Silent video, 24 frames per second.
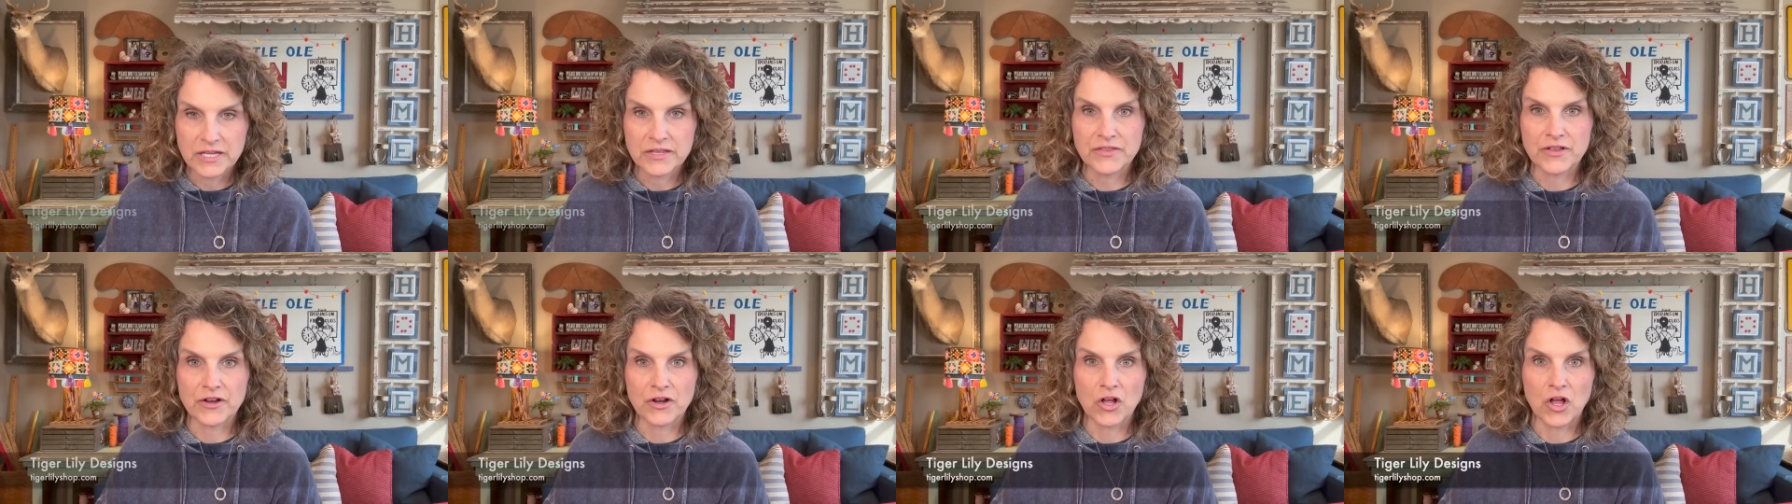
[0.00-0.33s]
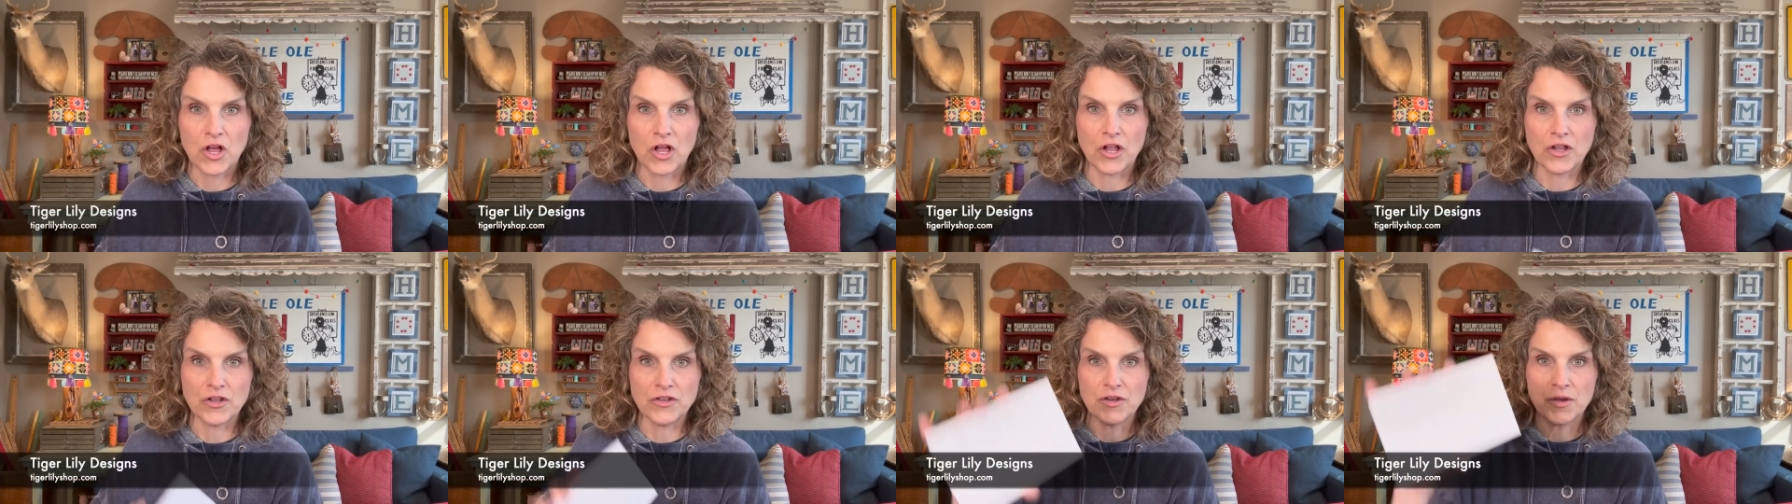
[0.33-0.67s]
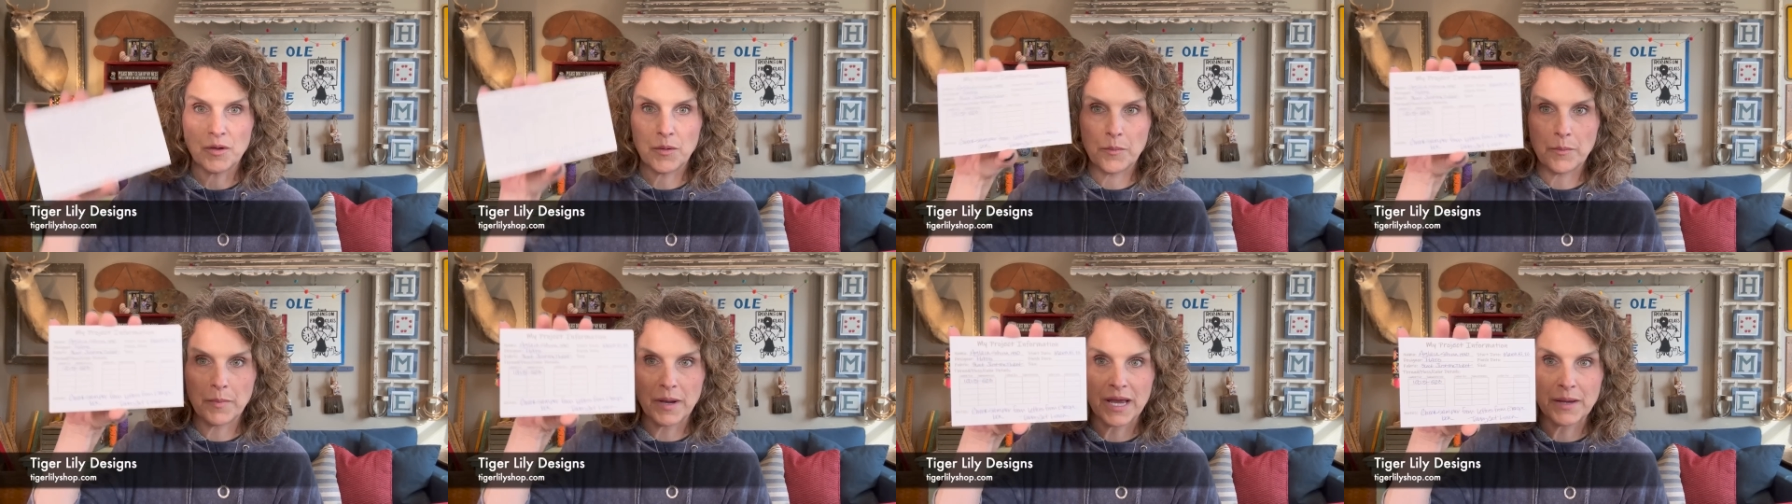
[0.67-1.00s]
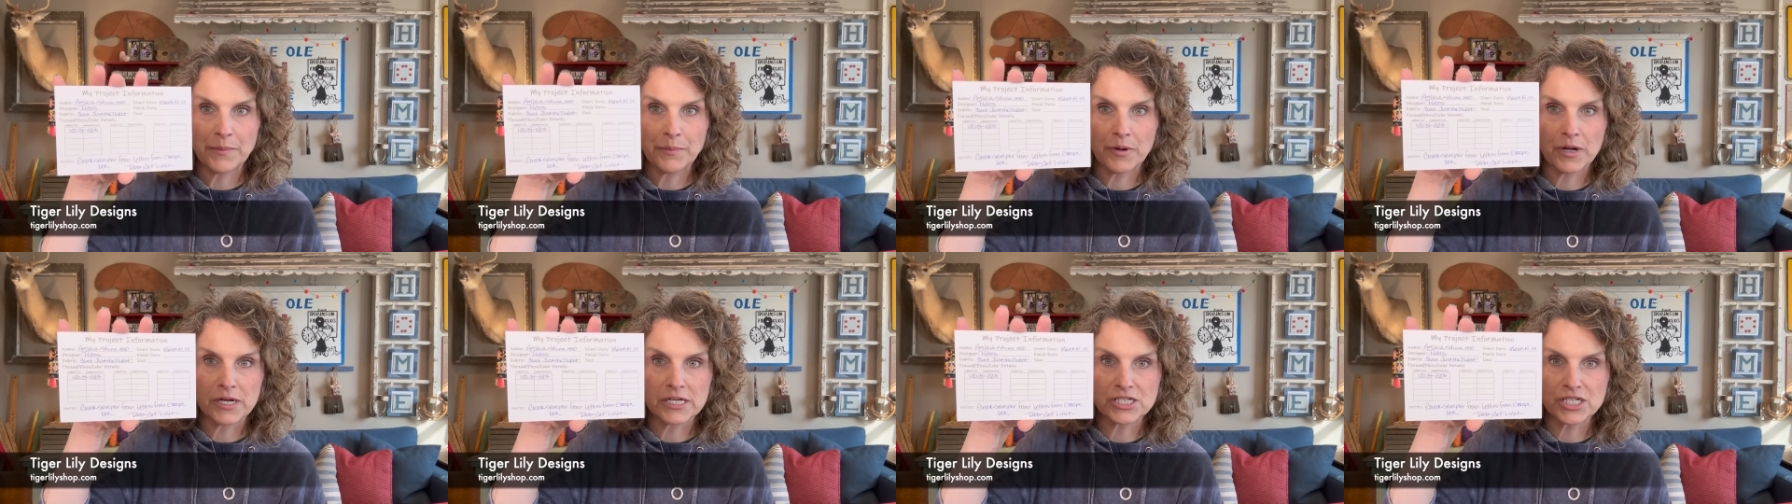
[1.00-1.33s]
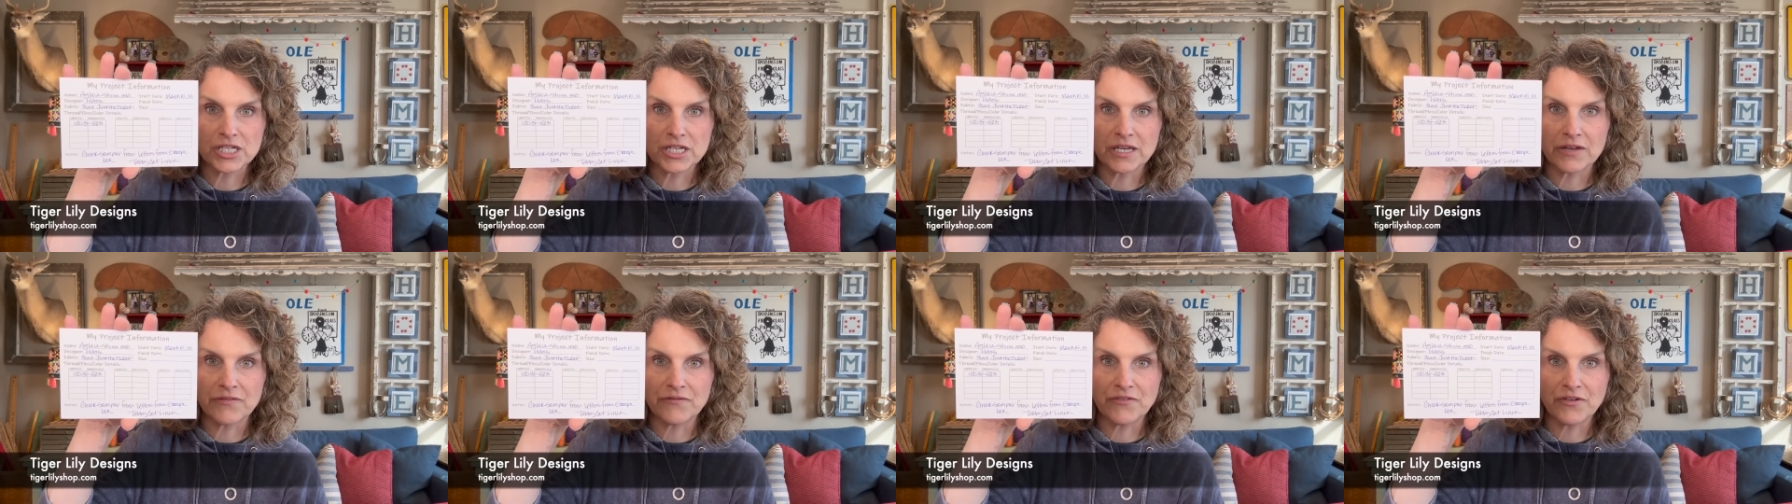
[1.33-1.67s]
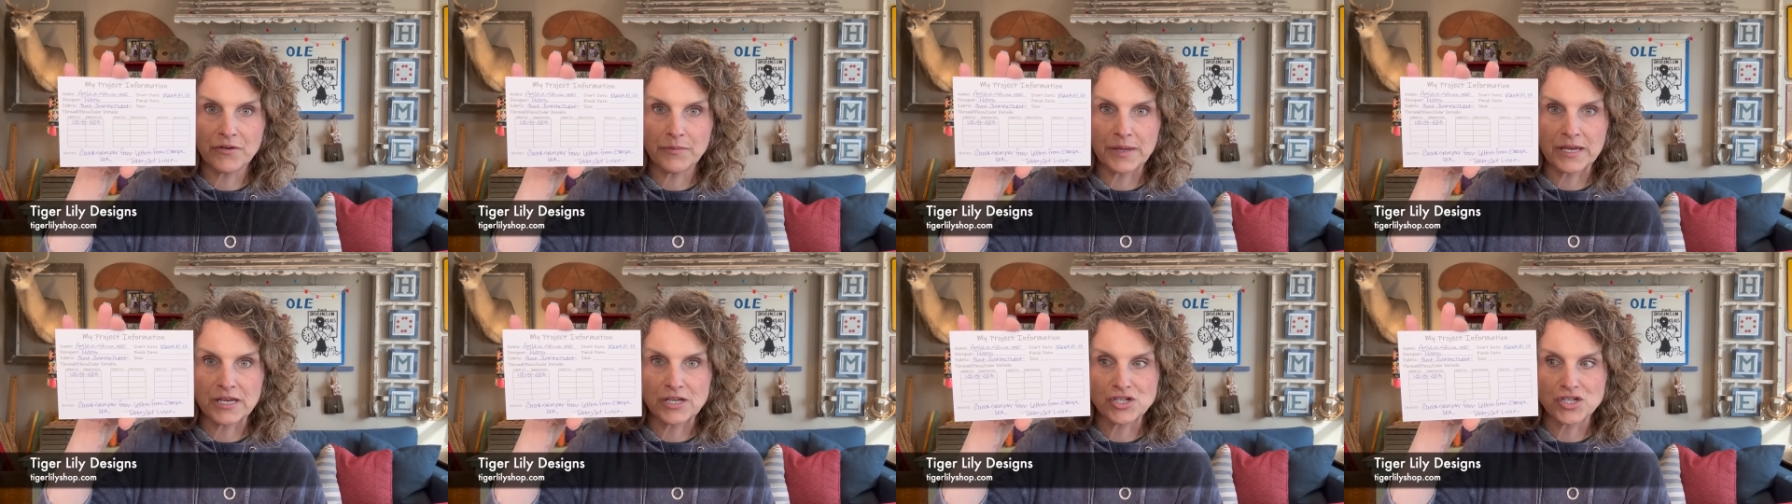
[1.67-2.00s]
They're called My Project
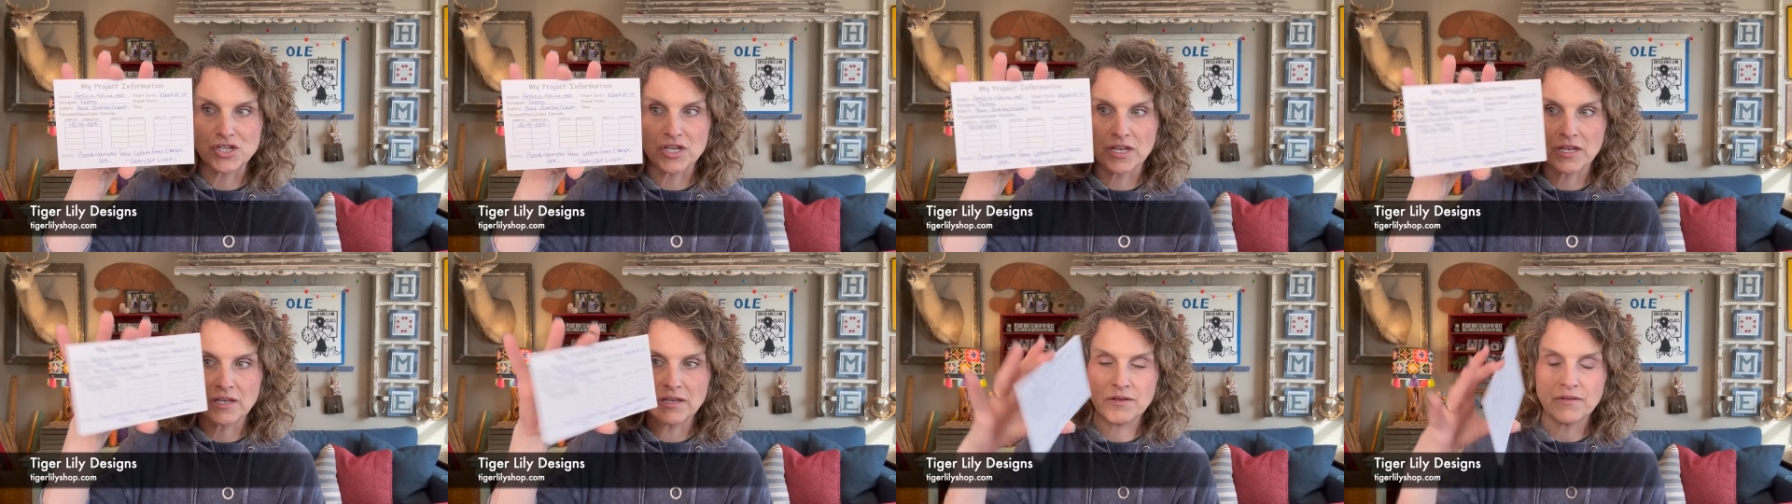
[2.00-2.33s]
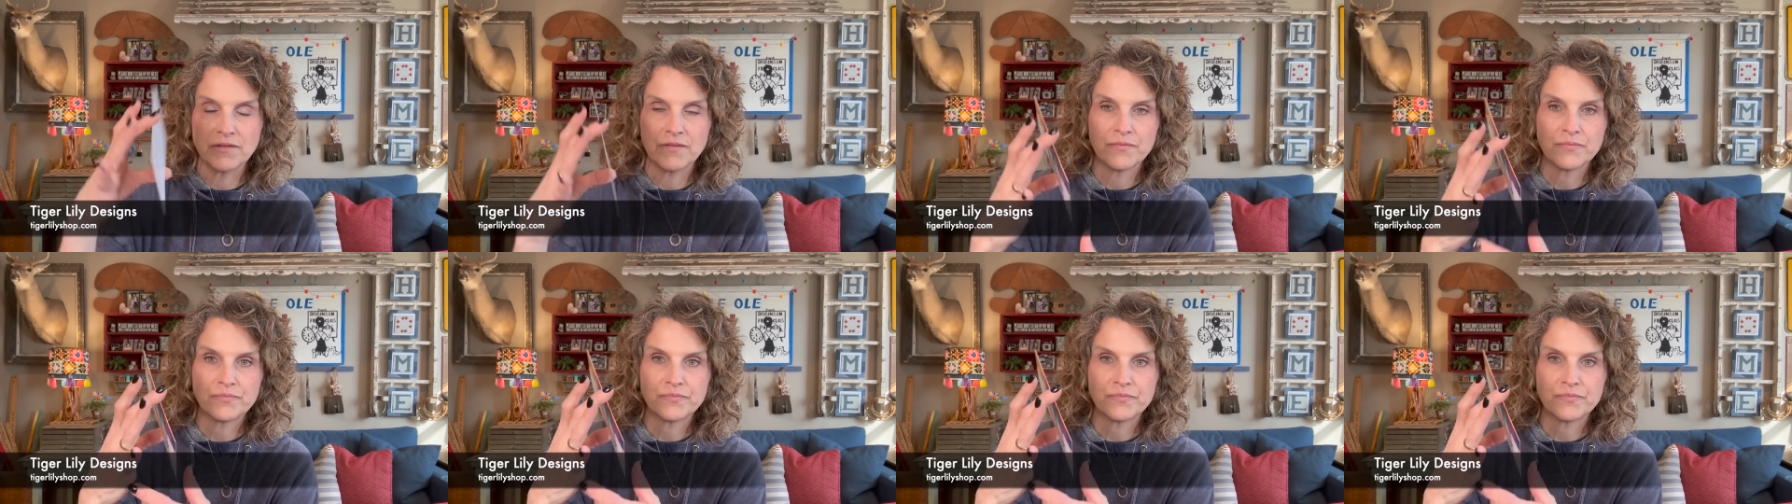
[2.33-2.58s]
Information